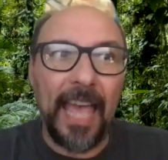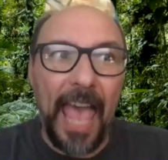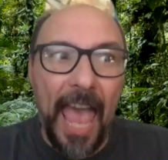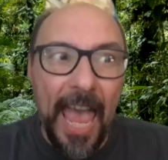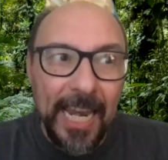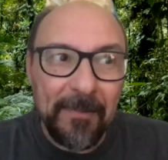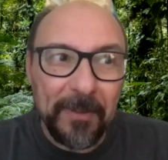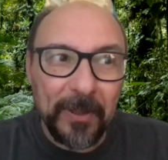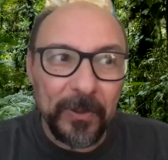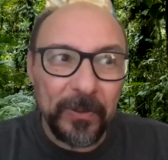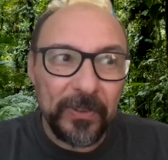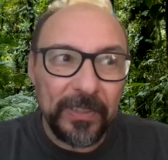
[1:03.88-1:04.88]

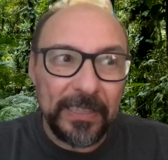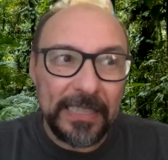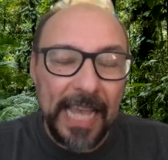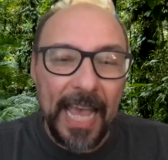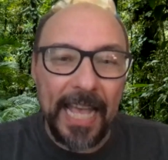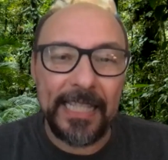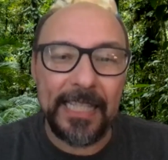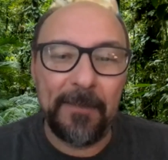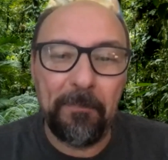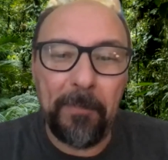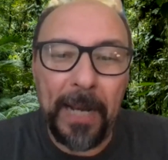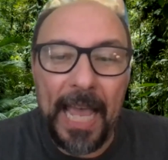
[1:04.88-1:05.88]
animals that
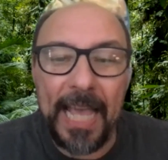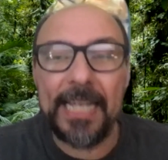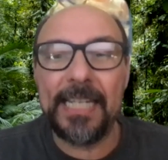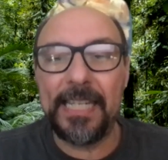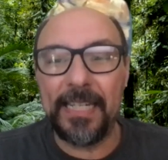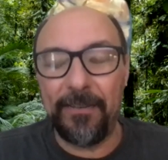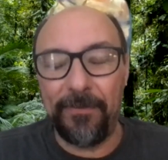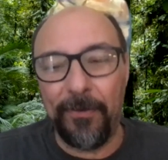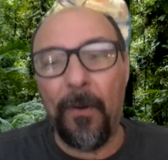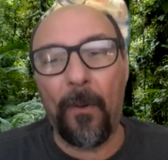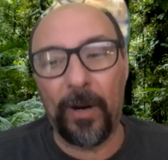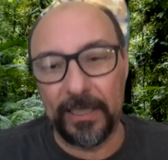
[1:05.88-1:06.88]
plant the
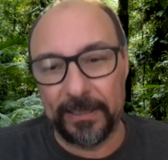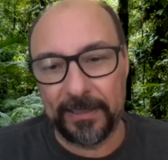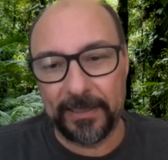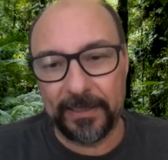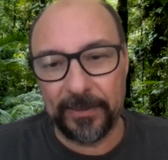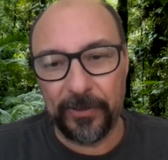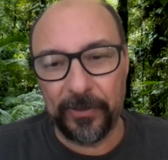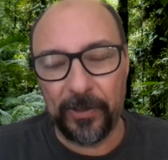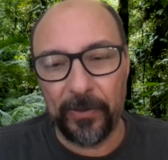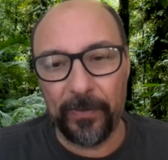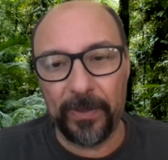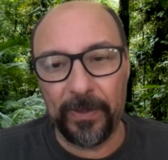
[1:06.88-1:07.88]
forest.
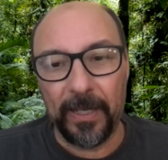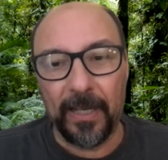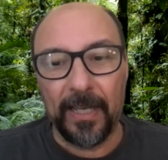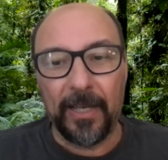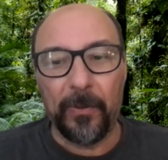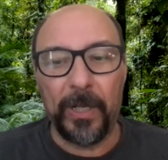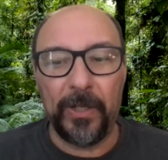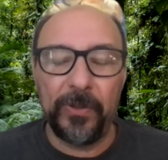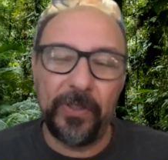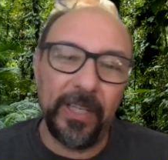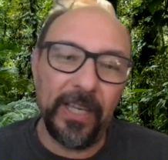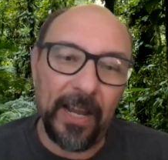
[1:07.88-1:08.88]
So when you
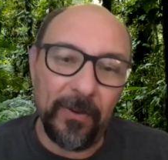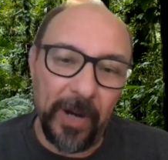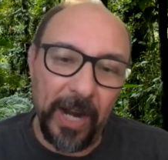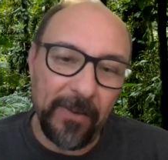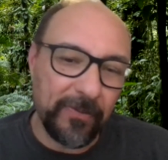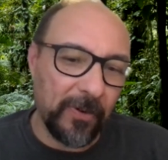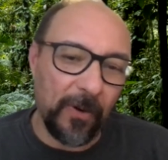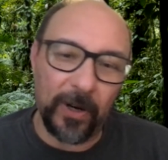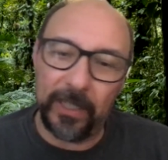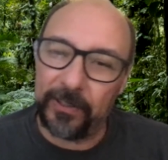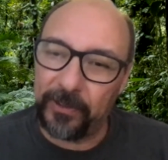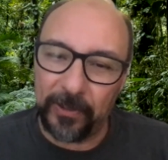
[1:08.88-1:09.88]
see a
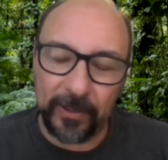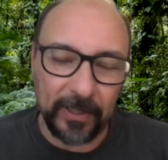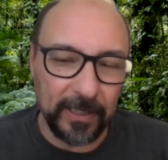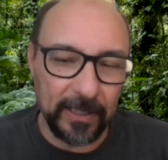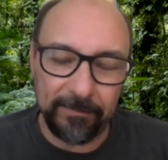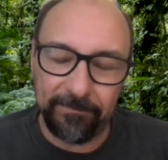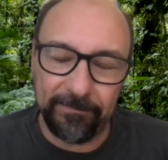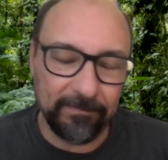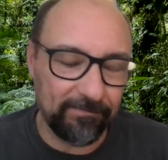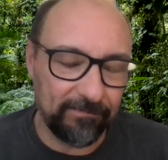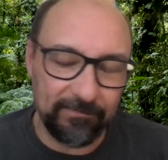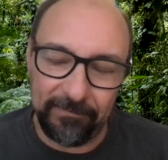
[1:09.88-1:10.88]
rainforest or a,
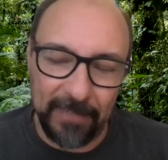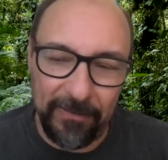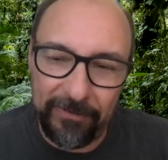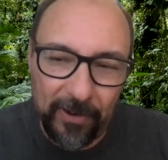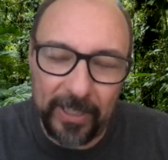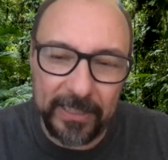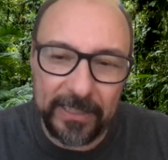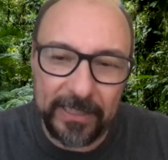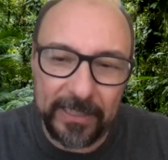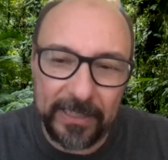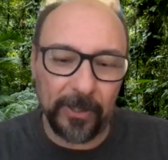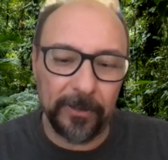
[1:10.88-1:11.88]
a forest
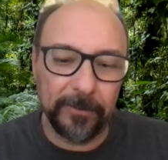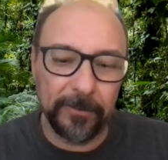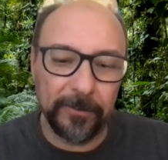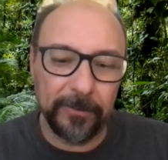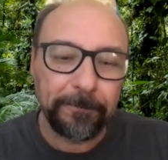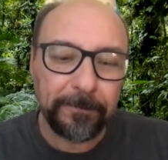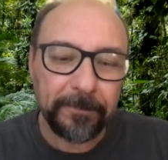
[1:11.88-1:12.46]
in general,